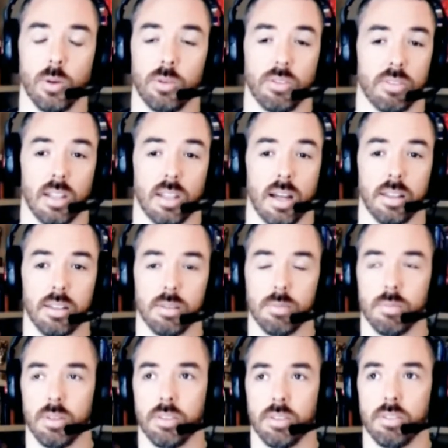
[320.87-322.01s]
just a lot of
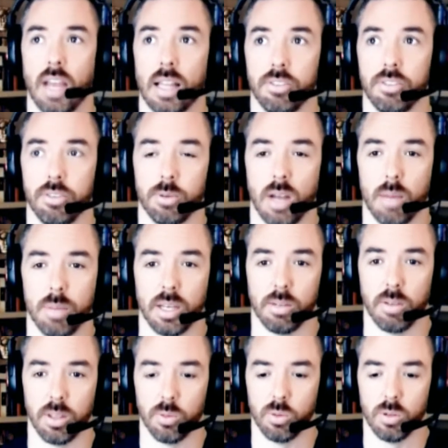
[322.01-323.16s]
the challenges that are happening
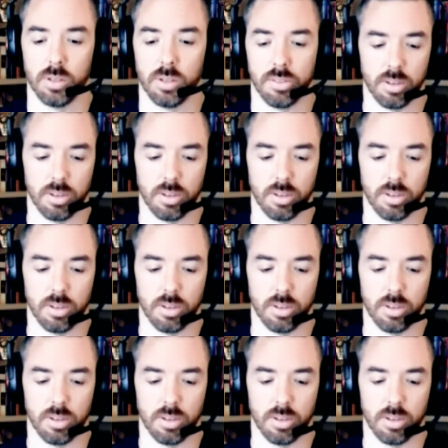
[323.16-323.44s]
around the world.